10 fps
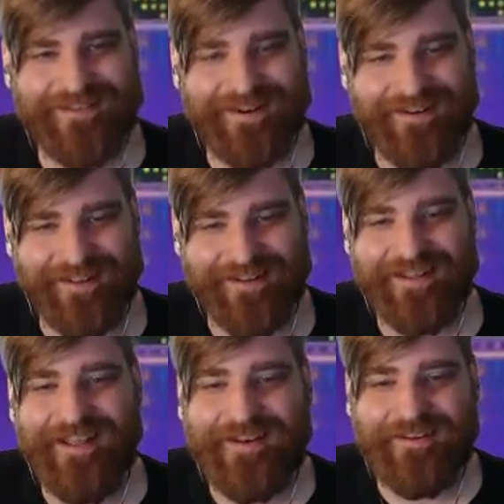Darn it.
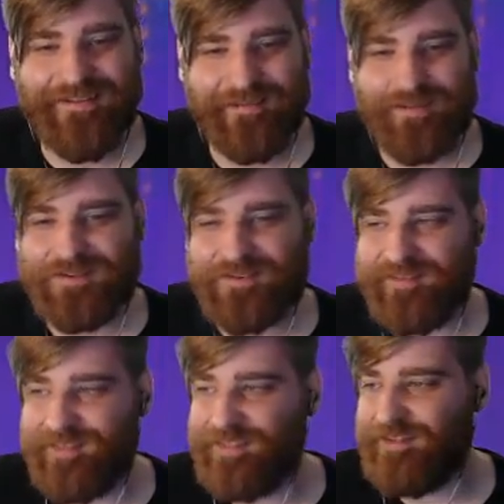Do some
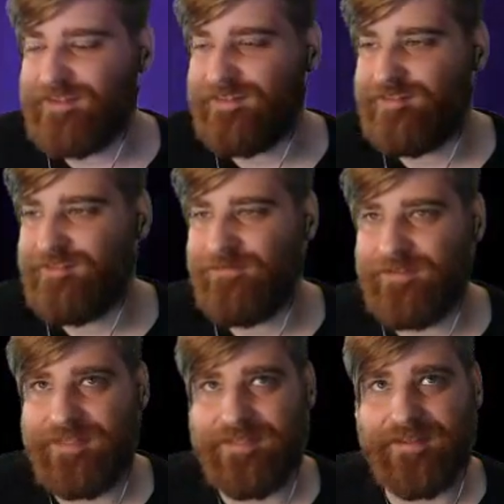interesting things
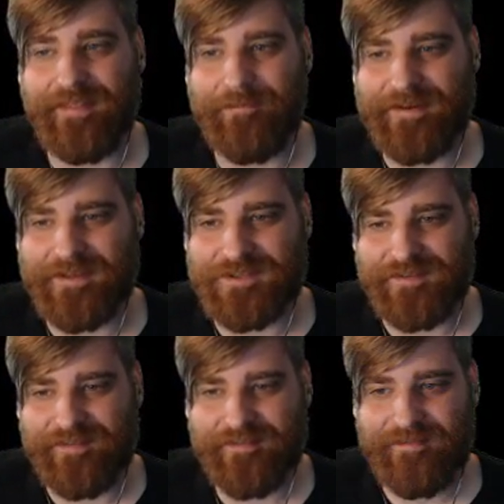with the
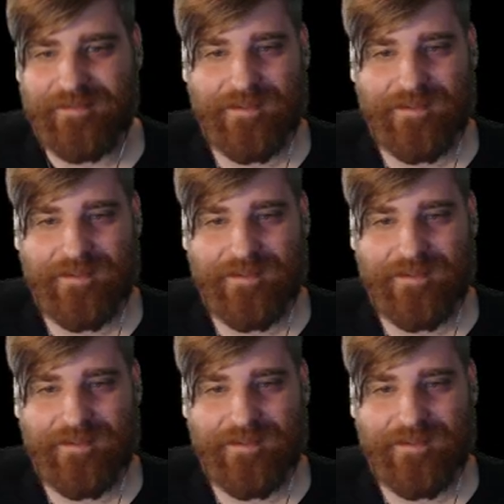limitations.